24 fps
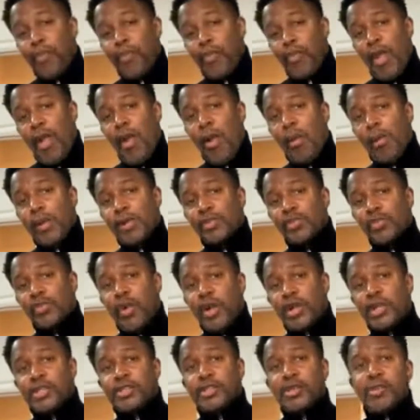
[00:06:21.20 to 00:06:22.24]
I always
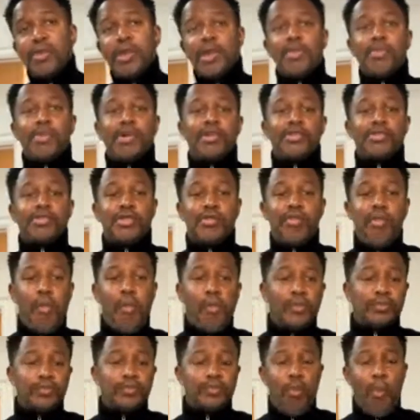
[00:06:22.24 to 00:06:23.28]
wanted to be a person
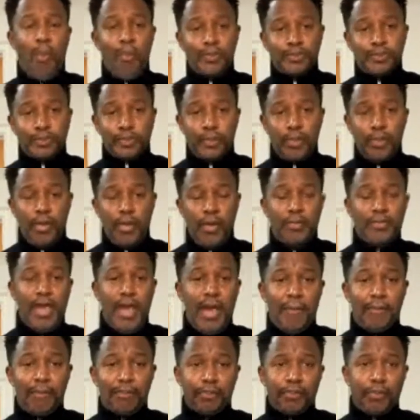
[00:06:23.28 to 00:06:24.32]

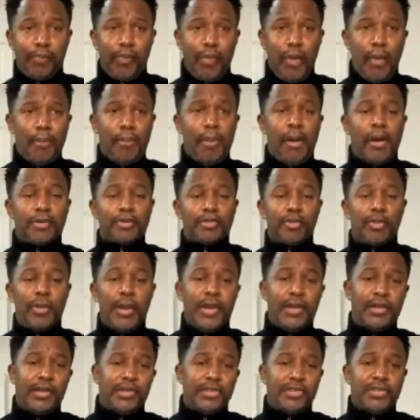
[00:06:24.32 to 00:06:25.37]
that
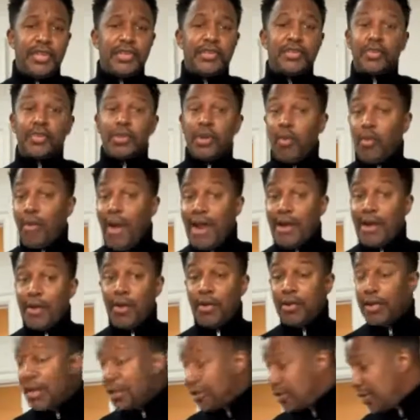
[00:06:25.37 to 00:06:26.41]
punctuated a sentence with a right
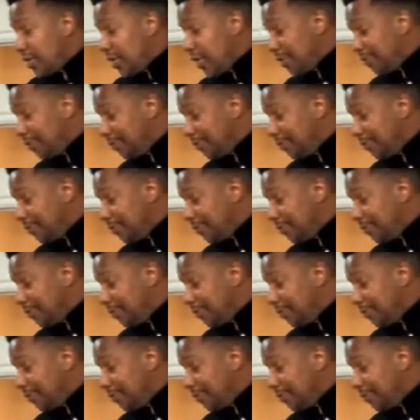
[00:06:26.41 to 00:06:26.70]
on at the end.